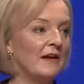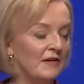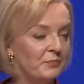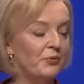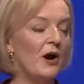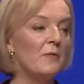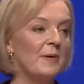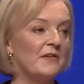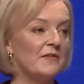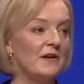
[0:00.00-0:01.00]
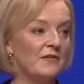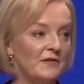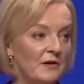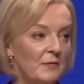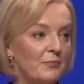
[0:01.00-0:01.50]
It's
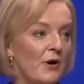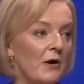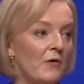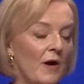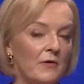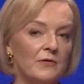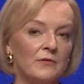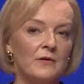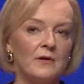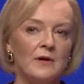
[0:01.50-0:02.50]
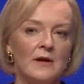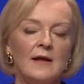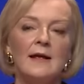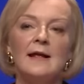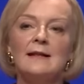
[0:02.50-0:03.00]
pro-business and pro-growth.
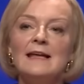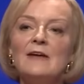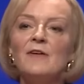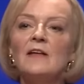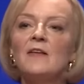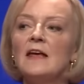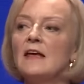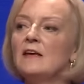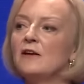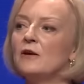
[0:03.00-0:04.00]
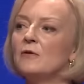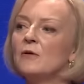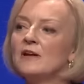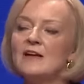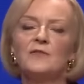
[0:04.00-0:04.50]
Leaving the EU
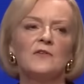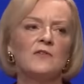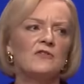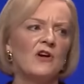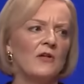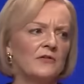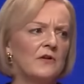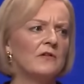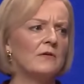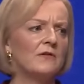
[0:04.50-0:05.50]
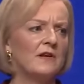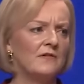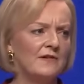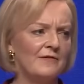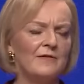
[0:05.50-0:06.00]
gives us the chance to do
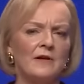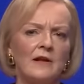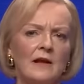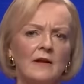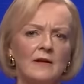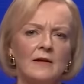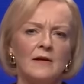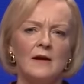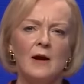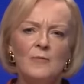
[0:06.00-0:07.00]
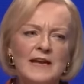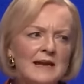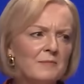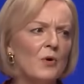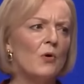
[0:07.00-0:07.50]
things differently. And we
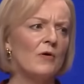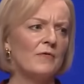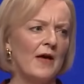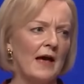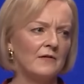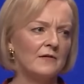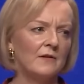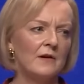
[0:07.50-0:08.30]
need more of that.